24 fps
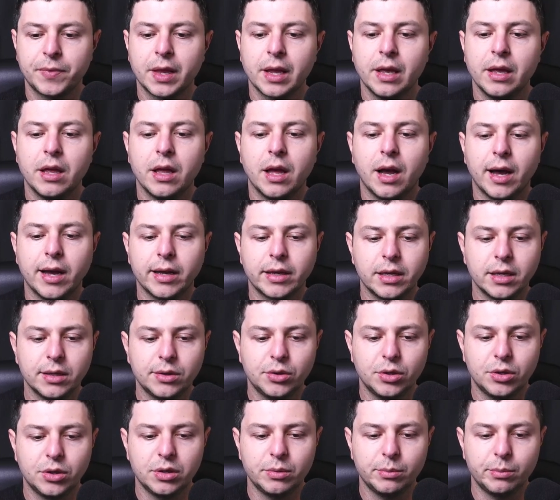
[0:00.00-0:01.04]
I get
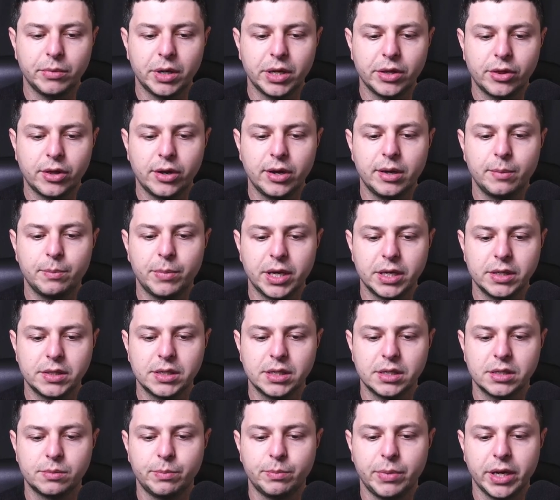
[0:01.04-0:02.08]
on monthly
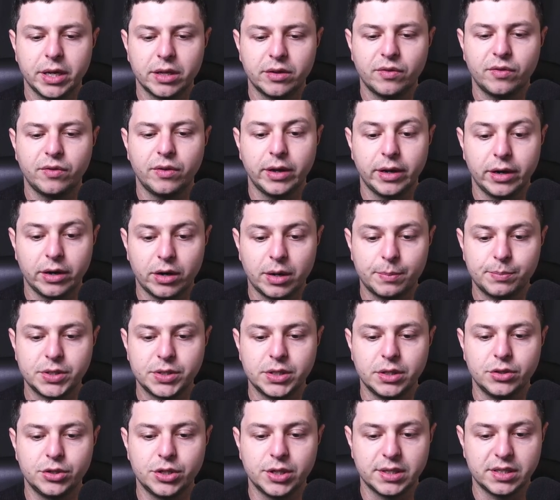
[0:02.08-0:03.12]
basis bed flare-ups
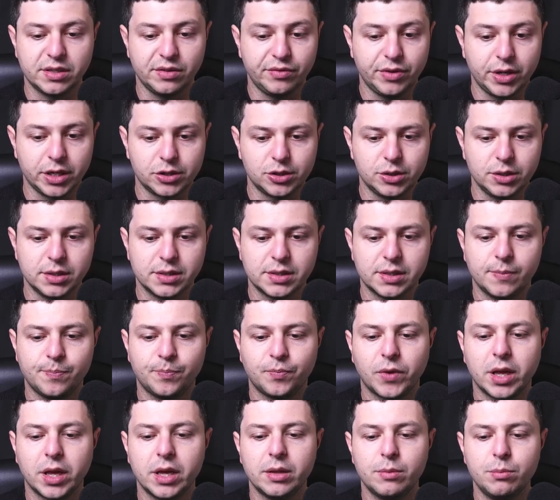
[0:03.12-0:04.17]
and chest infections.
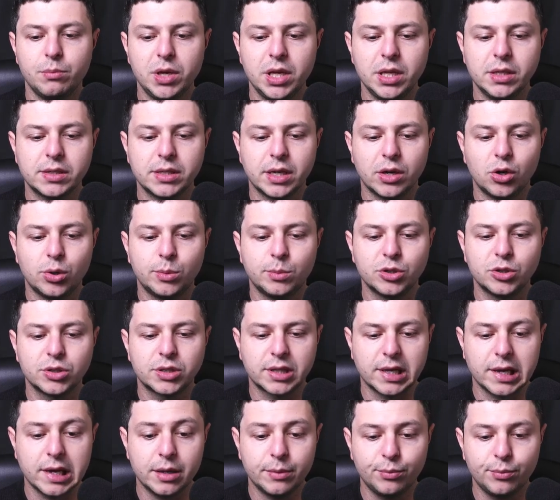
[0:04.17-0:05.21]
It means I almost
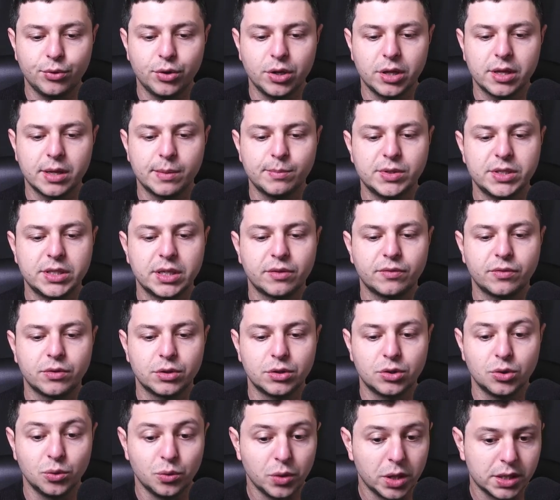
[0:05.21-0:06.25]
can't breathe. I'm sick for
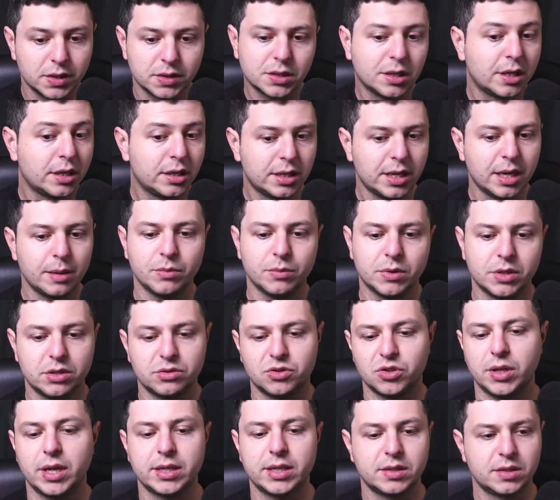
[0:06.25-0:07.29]
2 weeks at a time. So
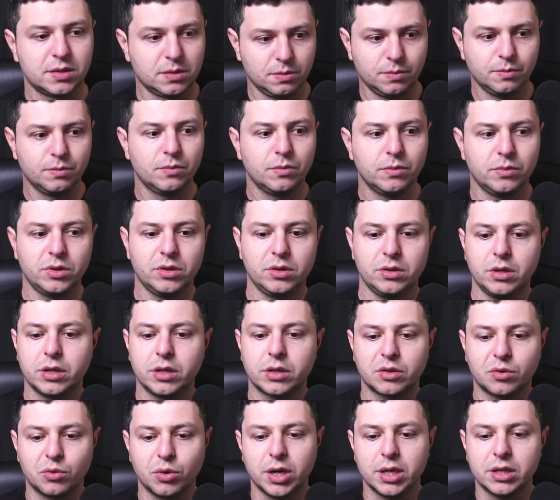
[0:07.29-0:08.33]
that's not
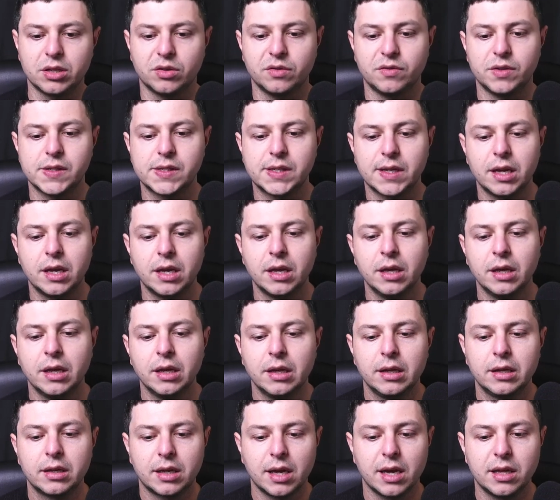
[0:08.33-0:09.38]
great, obviously.
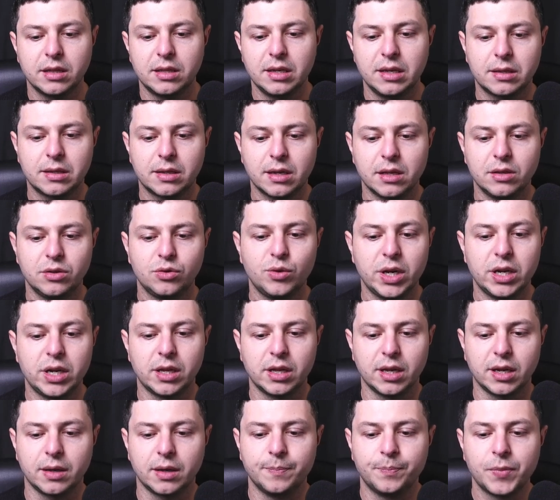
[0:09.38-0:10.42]
Can't eat, can't do
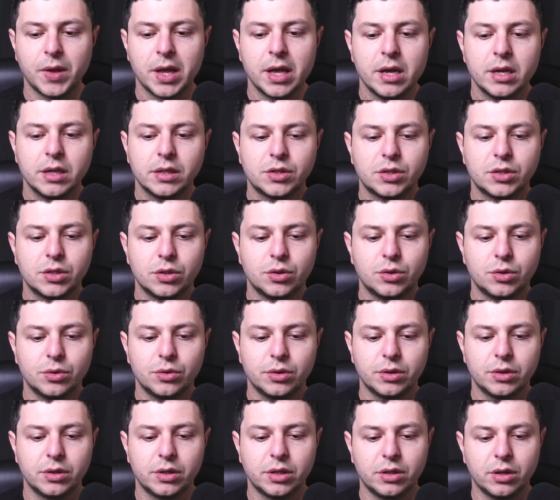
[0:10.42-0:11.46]
anything. So
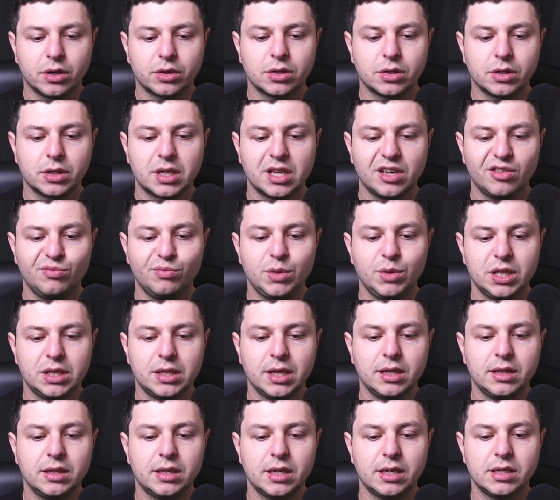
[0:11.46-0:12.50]
the doctor gave me
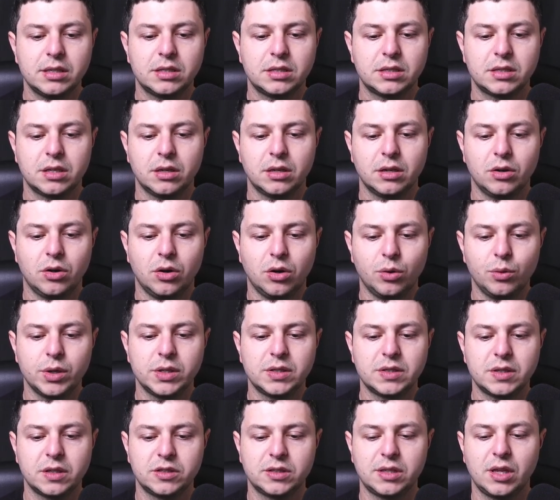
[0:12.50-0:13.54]
10 days,
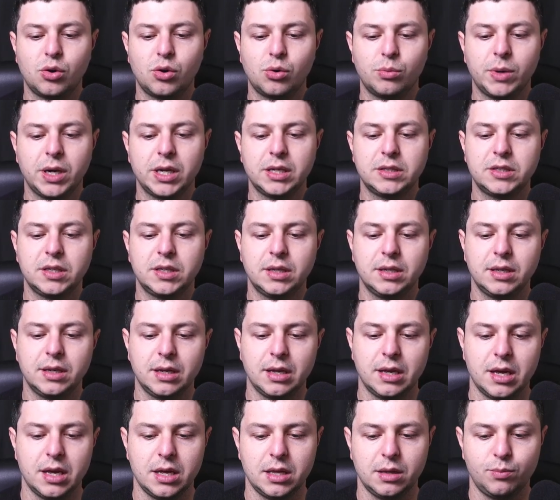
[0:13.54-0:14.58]
always azithromycin
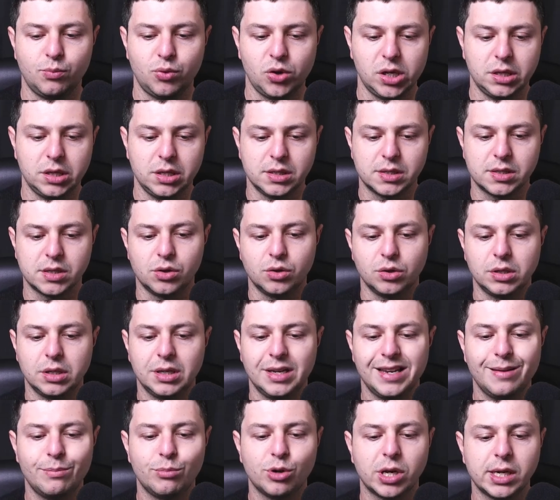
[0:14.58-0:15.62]
and prednisone.
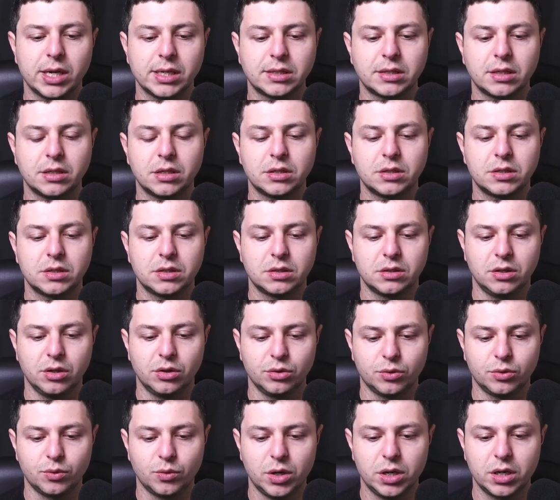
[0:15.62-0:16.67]
Nebulizers
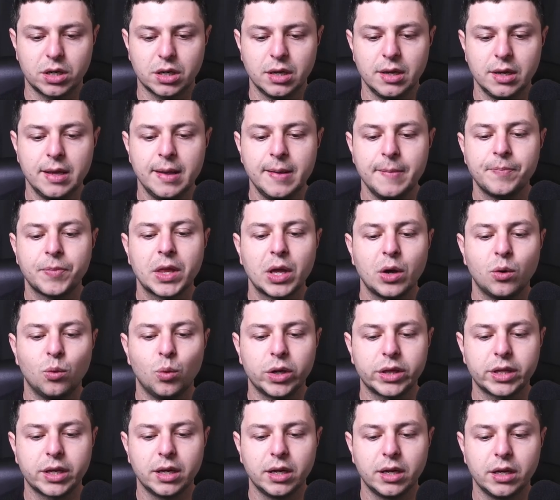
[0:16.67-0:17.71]
don't work.
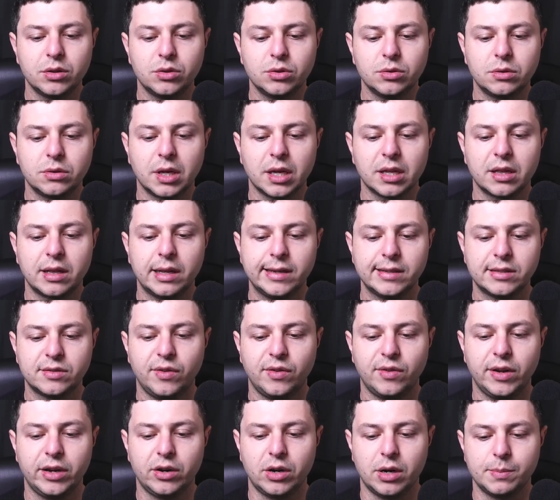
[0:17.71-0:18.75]
What can I do to get less
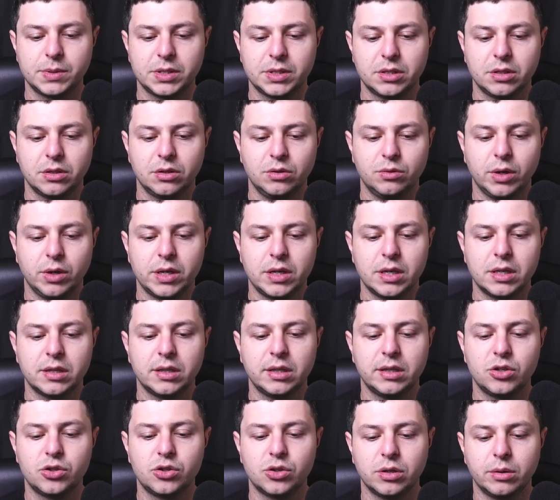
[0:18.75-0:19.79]
flare-ups? Do I need
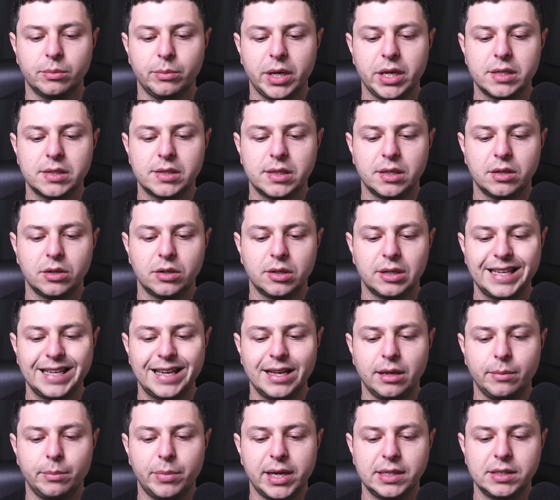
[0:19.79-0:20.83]
additional medicine on a daily
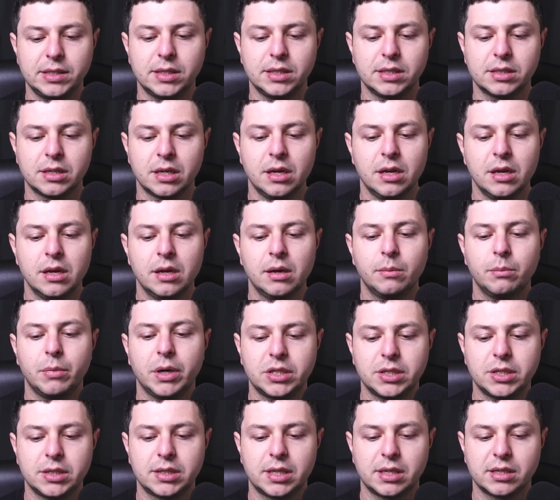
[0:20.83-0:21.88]
basis? My
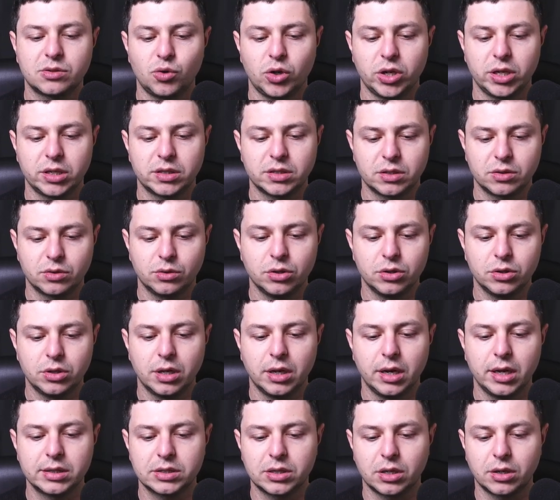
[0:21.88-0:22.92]
chest x-ray is good,
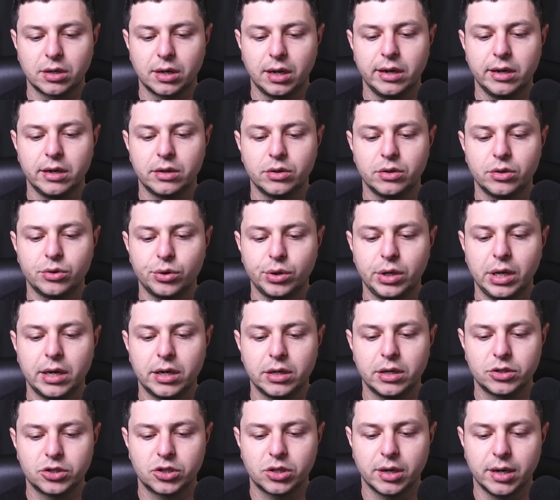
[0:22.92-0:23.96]
lungs are clear, no
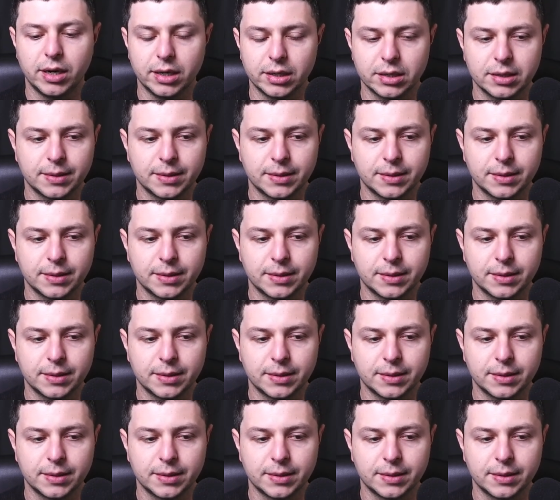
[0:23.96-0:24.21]
enlarged heart.